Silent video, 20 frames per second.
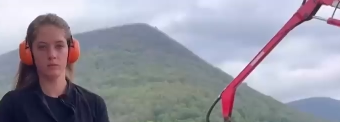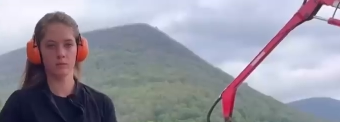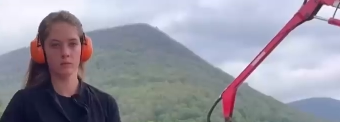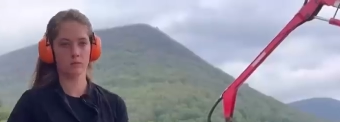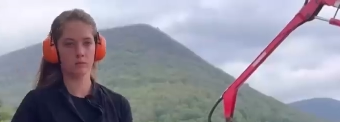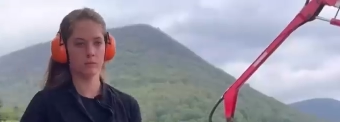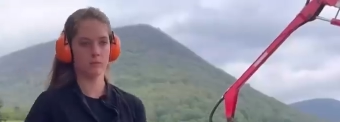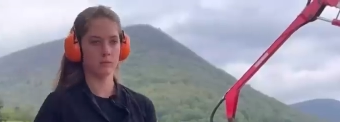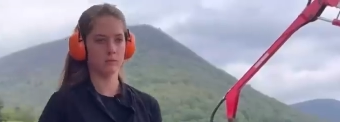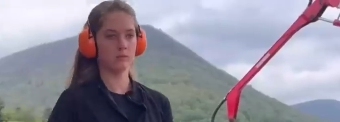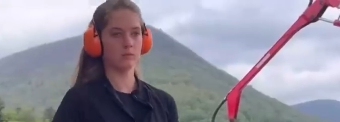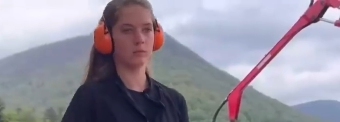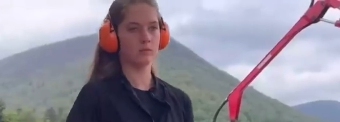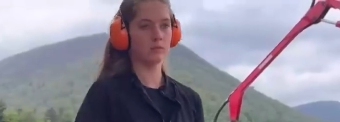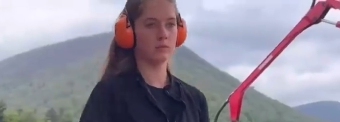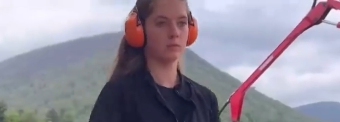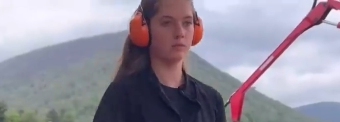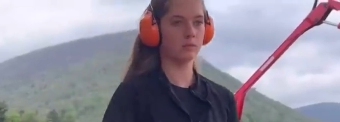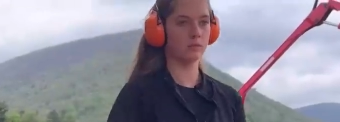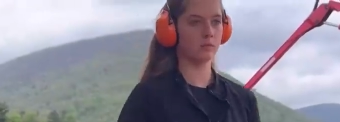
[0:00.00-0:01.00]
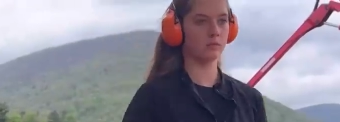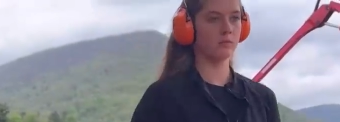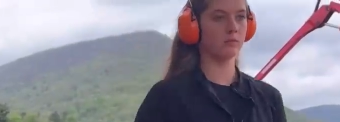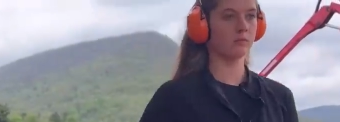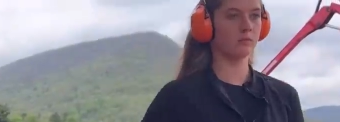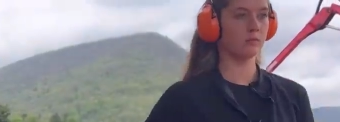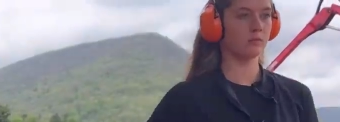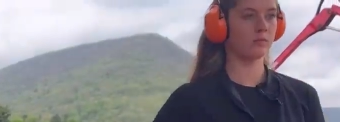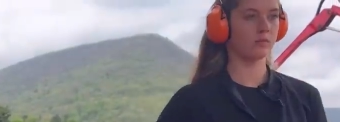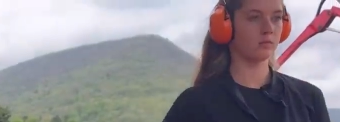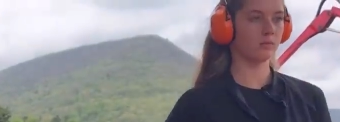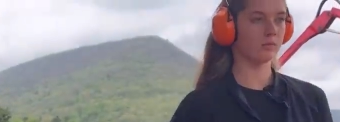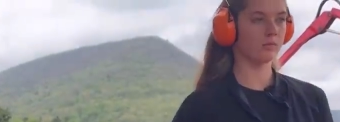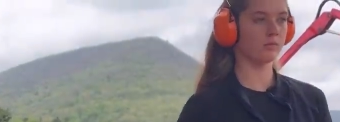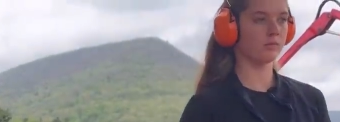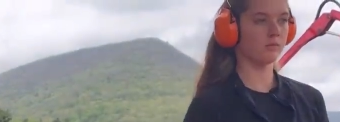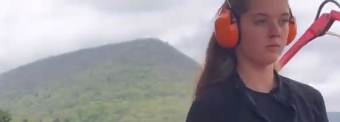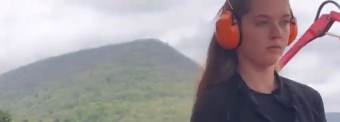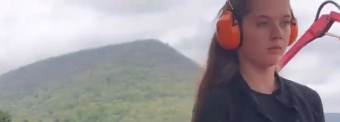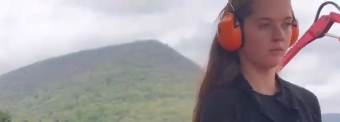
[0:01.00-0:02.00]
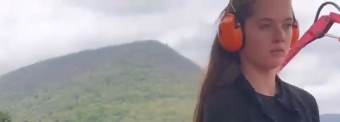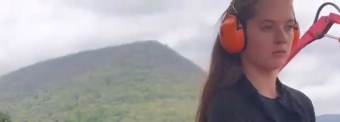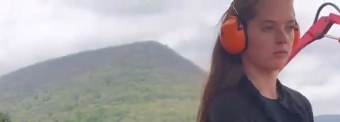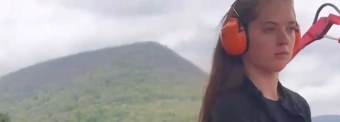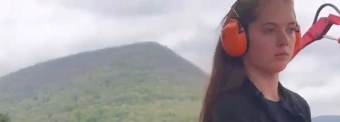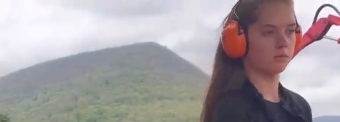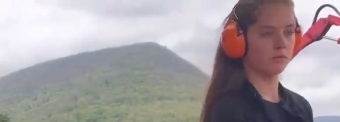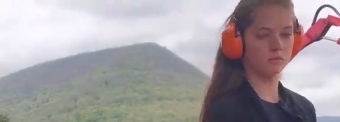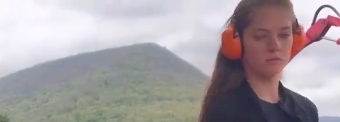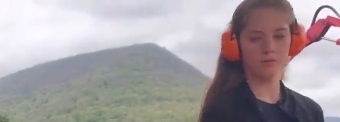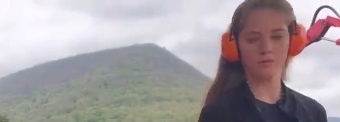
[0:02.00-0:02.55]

Nobody speaks.